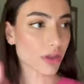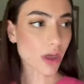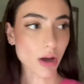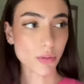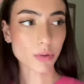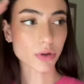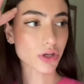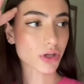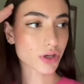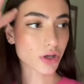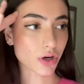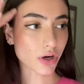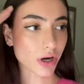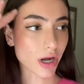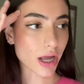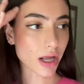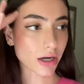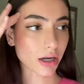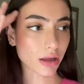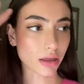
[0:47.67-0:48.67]
That would cure
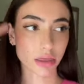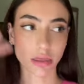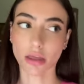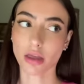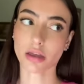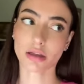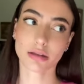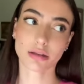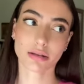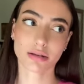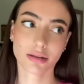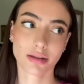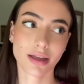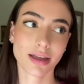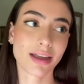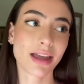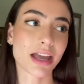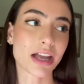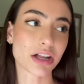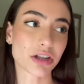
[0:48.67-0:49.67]
anything,
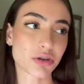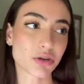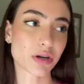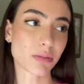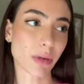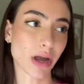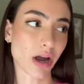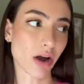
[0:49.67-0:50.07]
including my